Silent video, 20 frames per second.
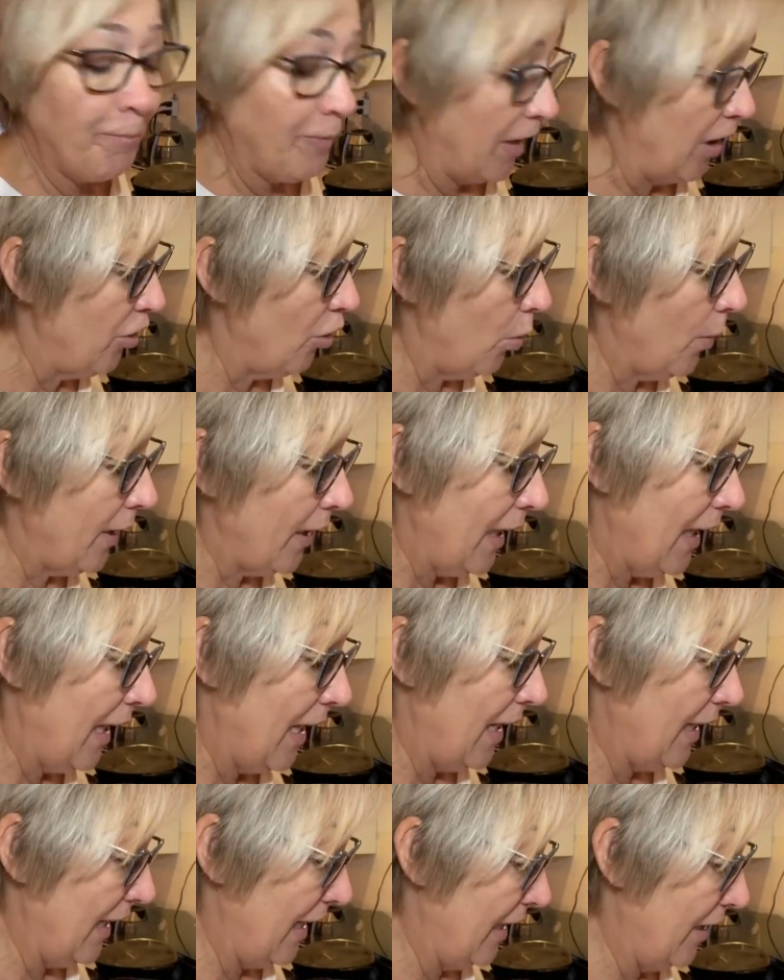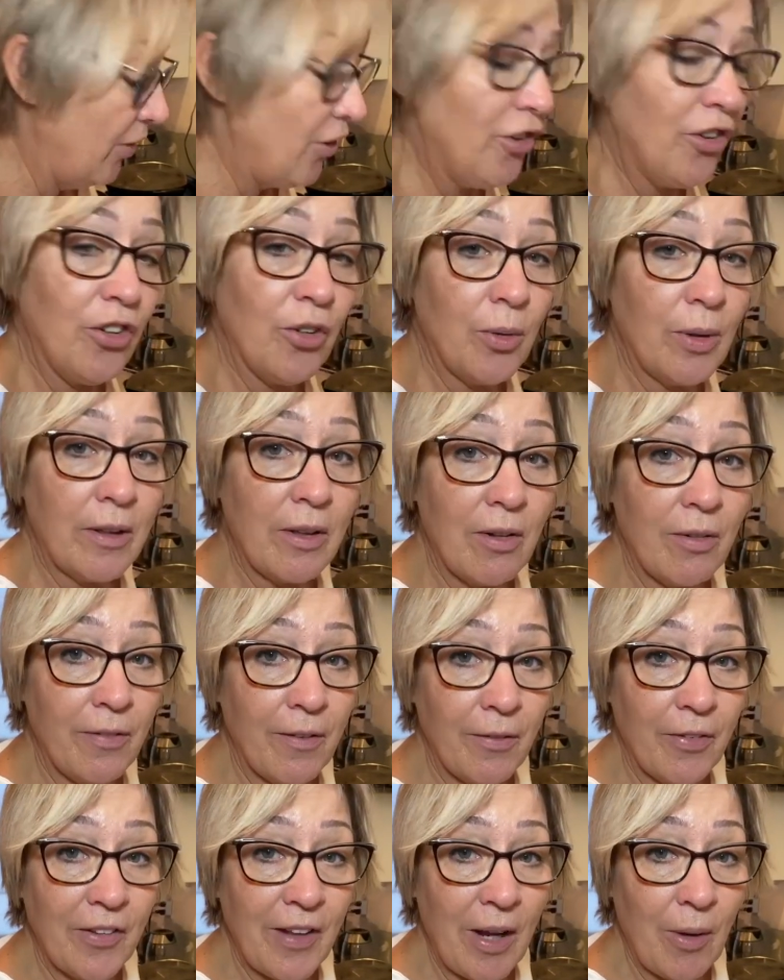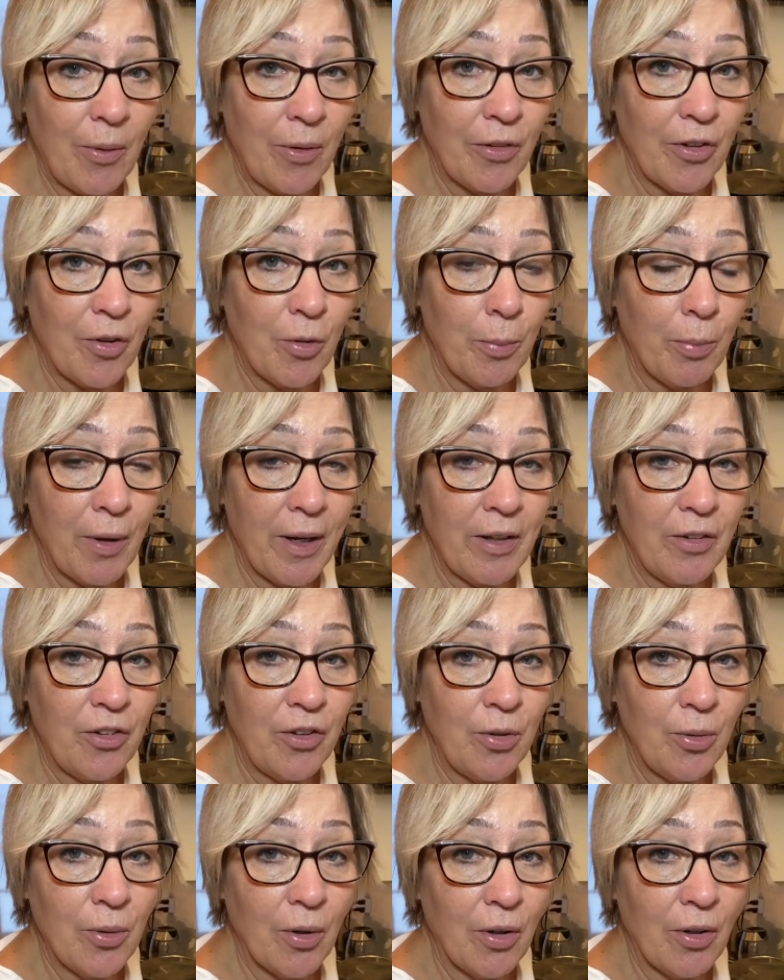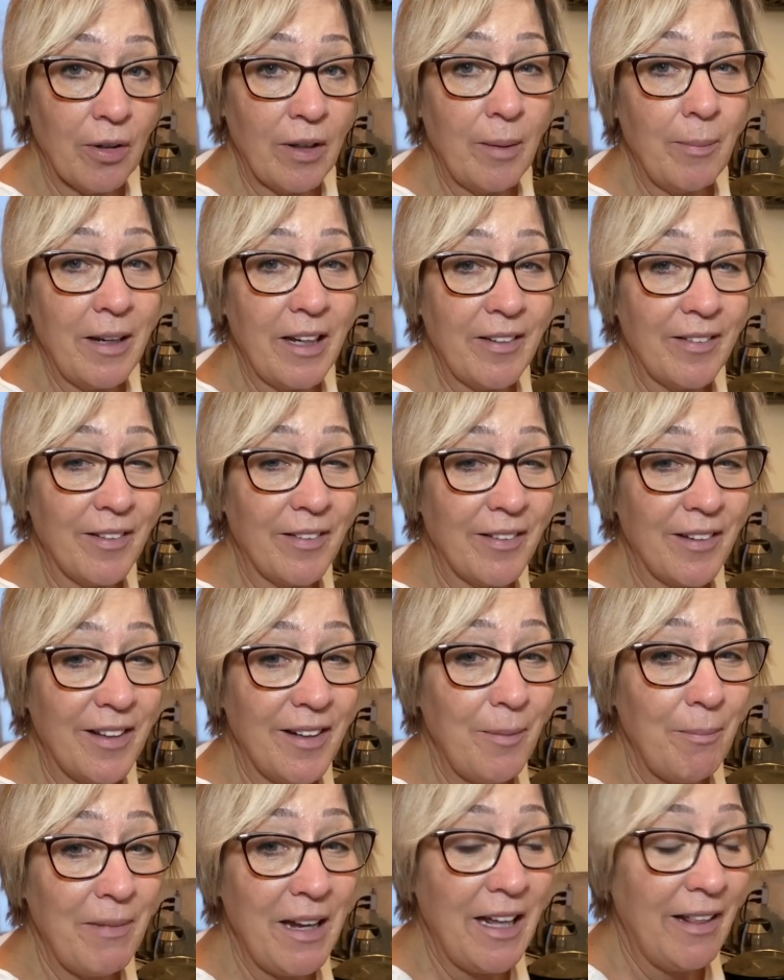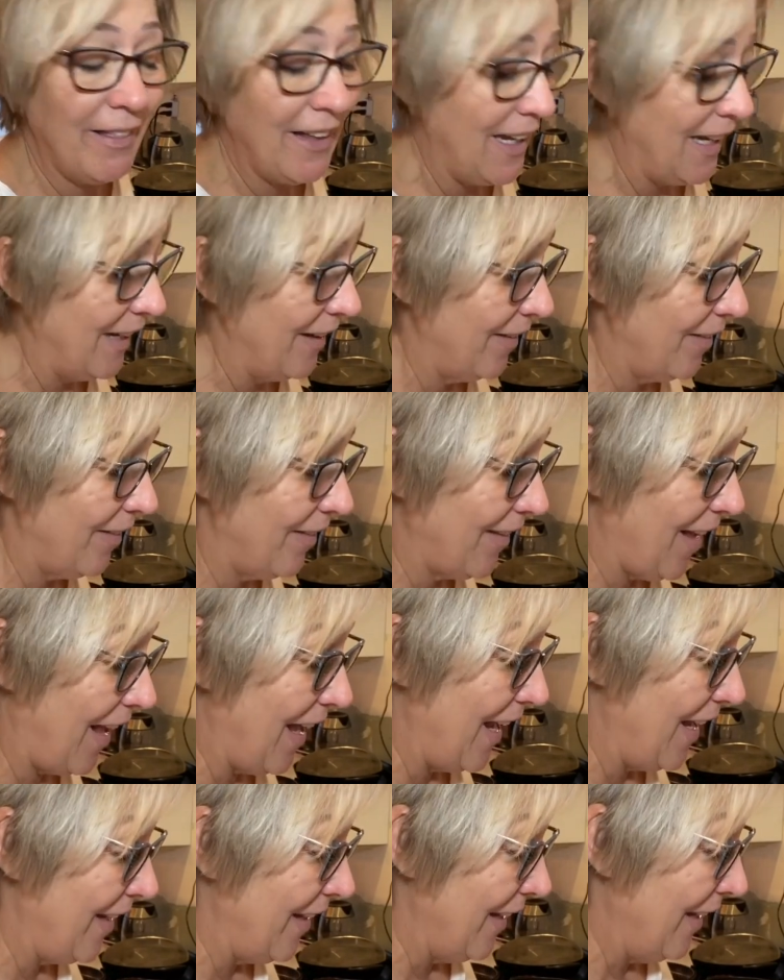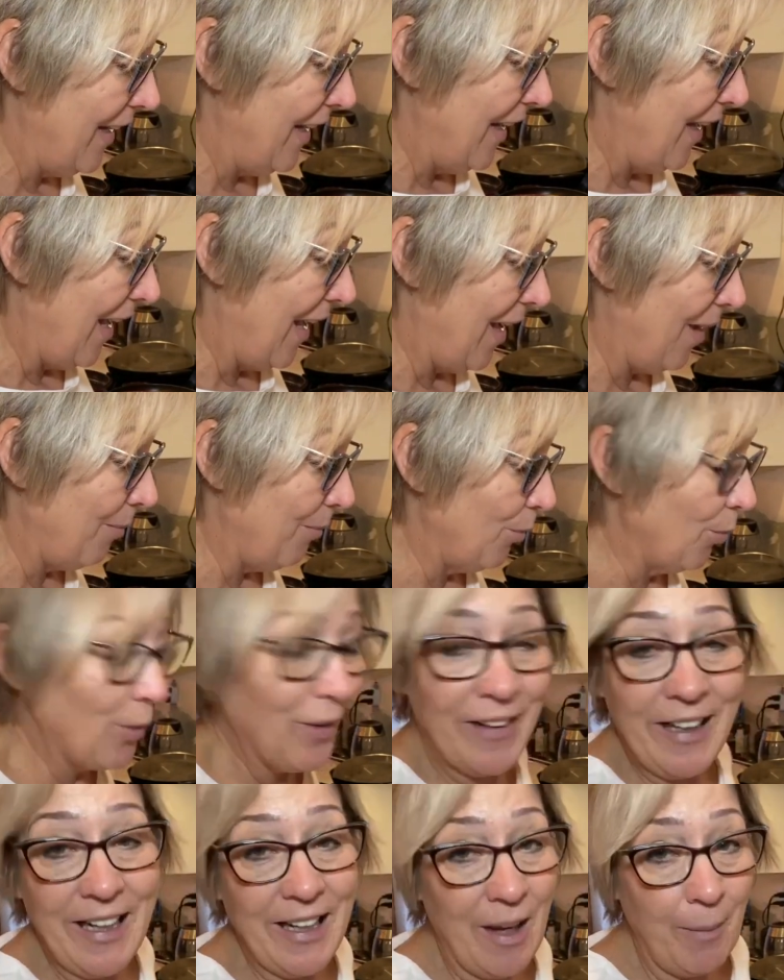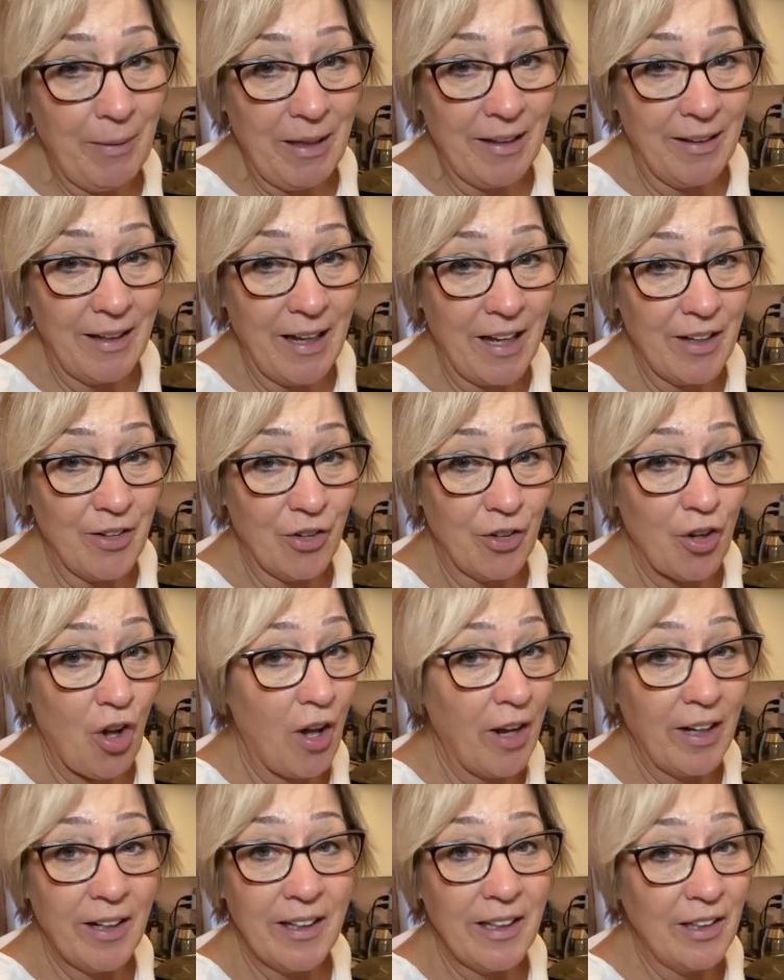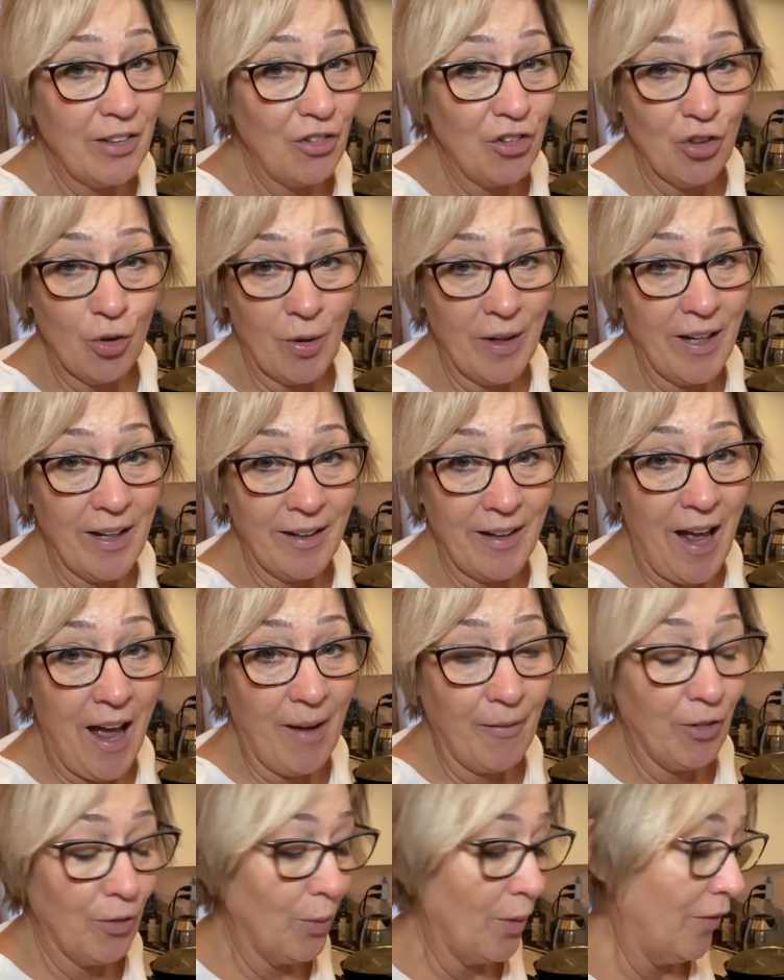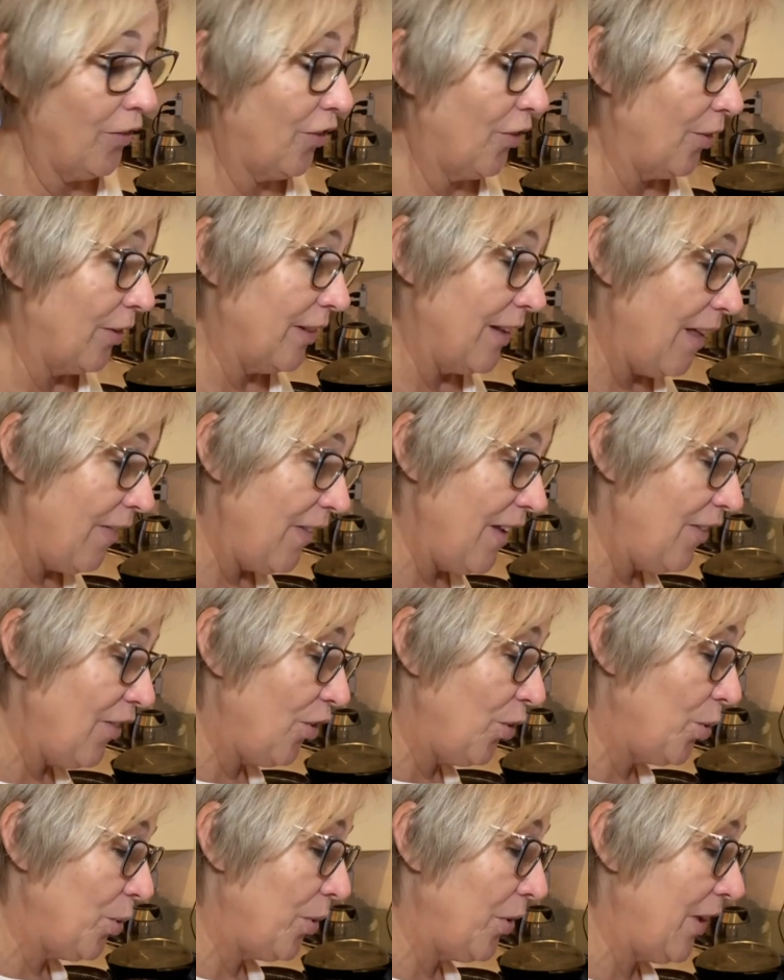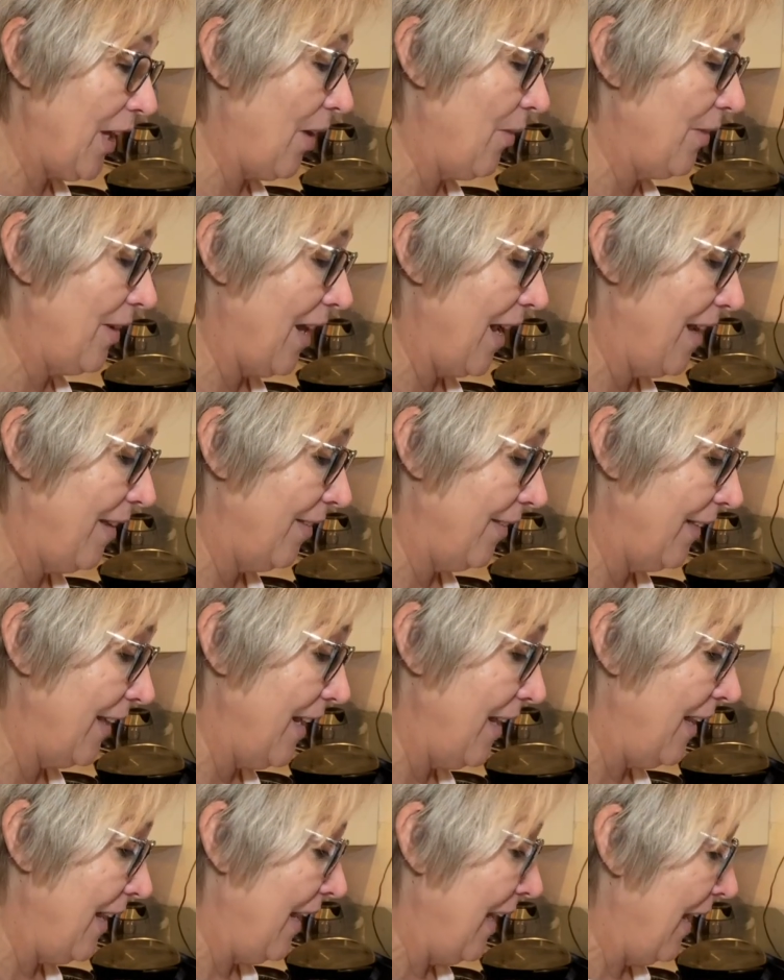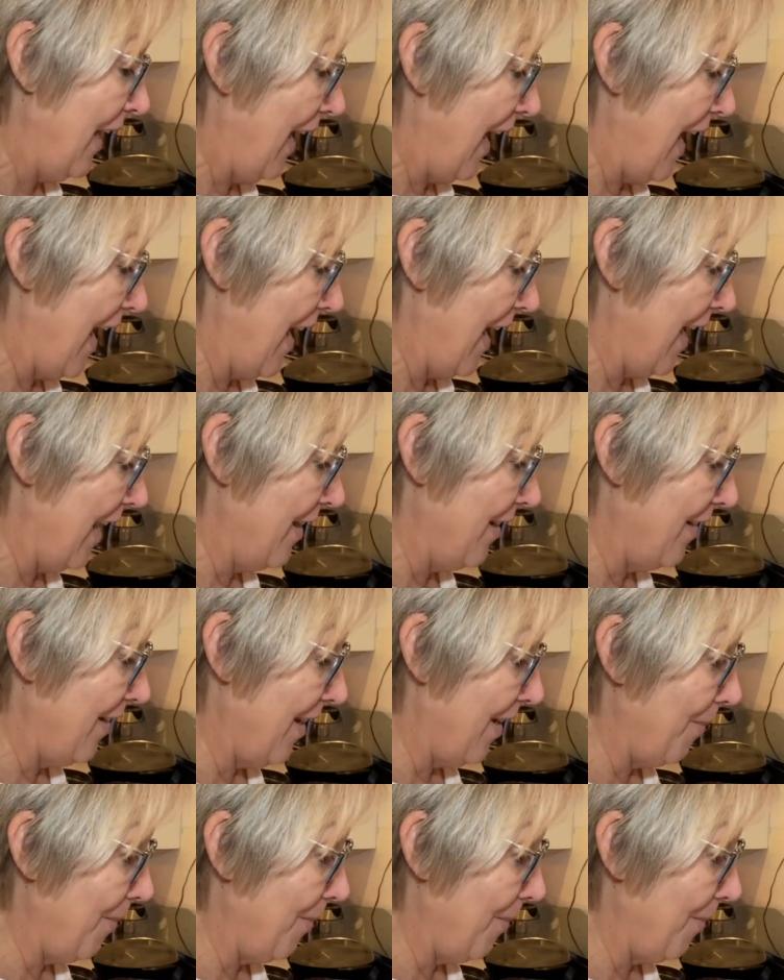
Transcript: You don't want to cut into a loaf of sourdough bread too early because it's going to make the inside really gummy and you're not going to enjoy it afterwards. So let these cool down nicely and